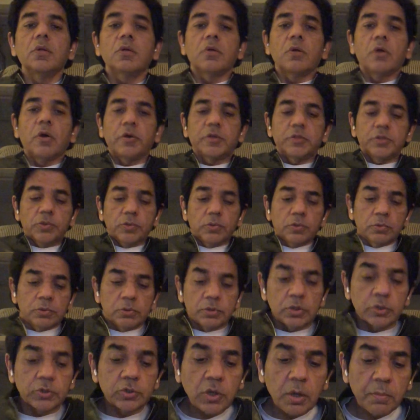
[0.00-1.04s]
All right, so
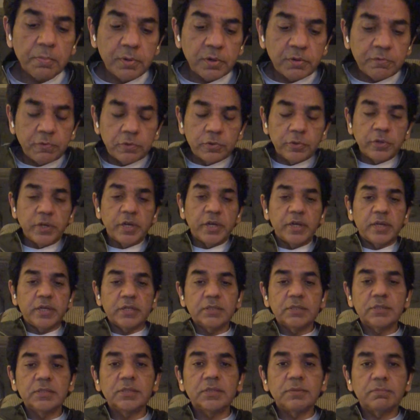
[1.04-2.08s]
the topic for today
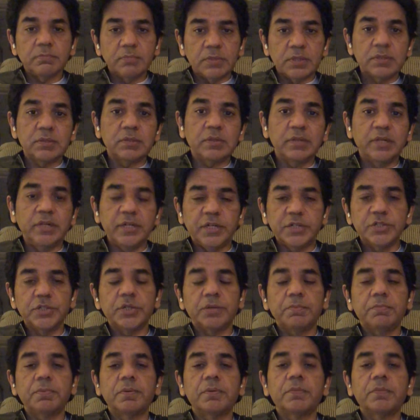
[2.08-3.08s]
is leadership.